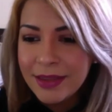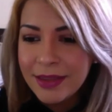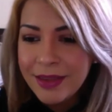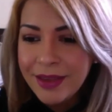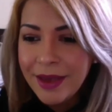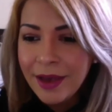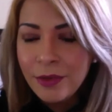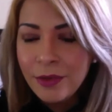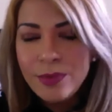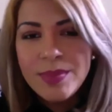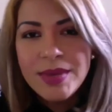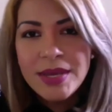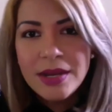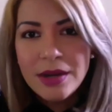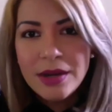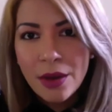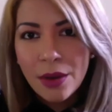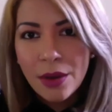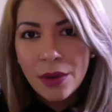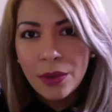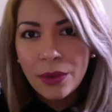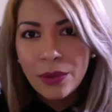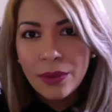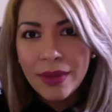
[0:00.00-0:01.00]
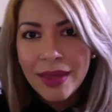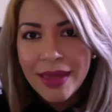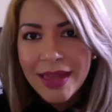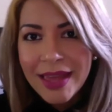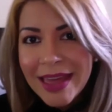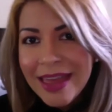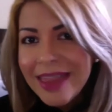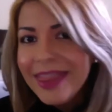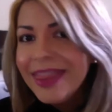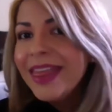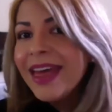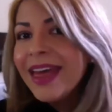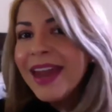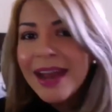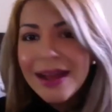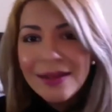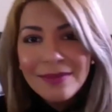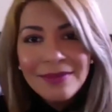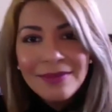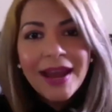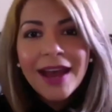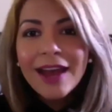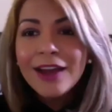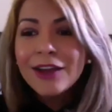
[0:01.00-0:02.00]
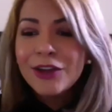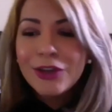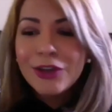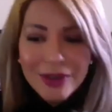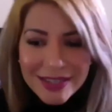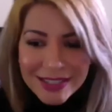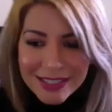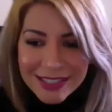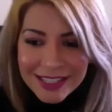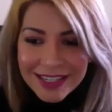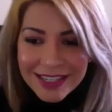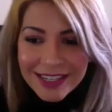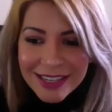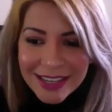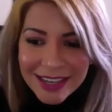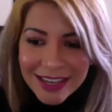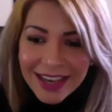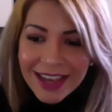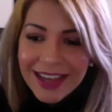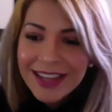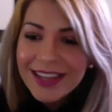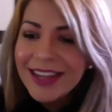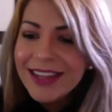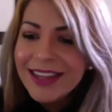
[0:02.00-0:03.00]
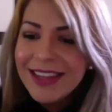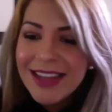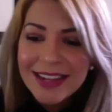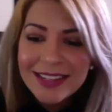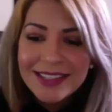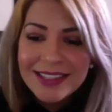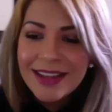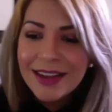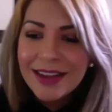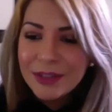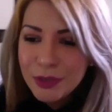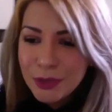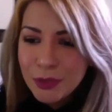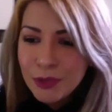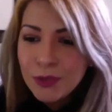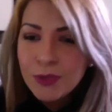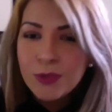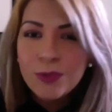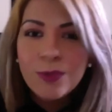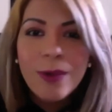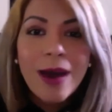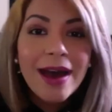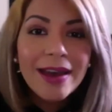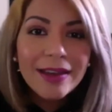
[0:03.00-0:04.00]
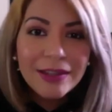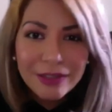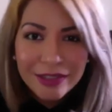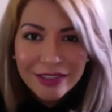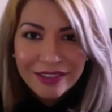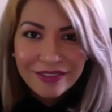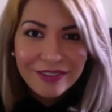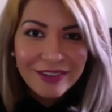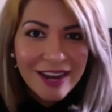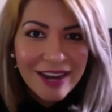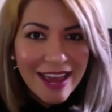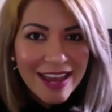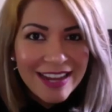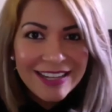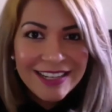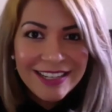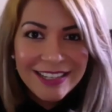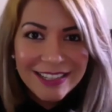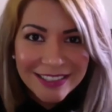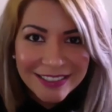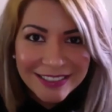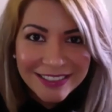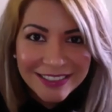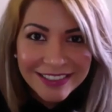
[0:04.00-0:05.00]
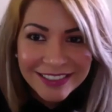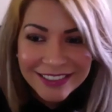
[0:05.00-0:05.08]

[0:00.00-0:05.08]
Help me know that I'm not crazy and that that's not too wild of an idea.